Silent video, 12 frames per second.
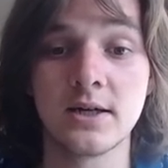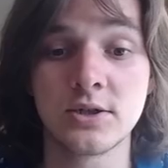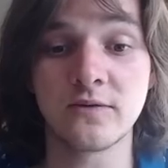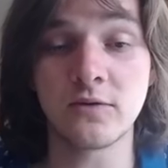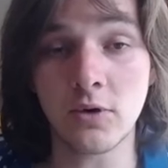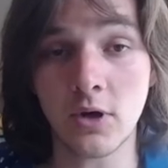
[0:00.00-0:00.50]
So
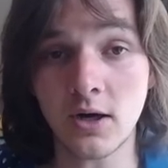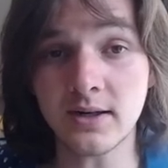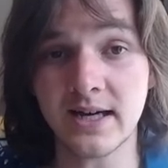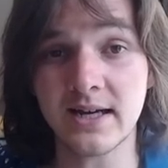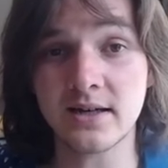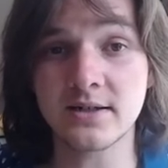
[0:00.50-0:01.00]
if you
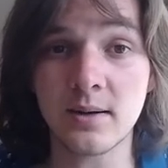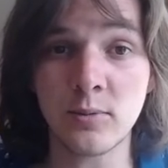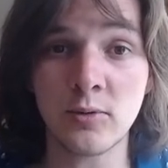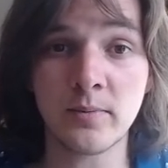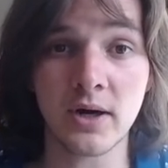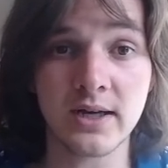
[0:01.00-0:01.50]
can't get a
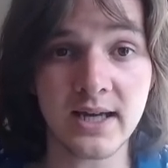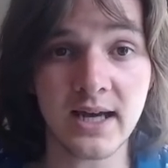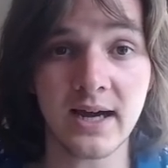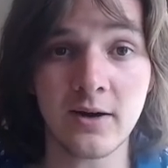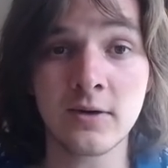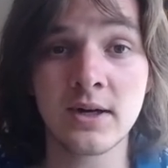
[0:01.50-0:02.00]
double Bucky
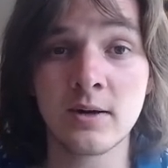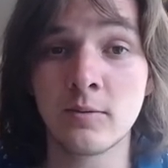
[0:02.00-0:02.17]
out,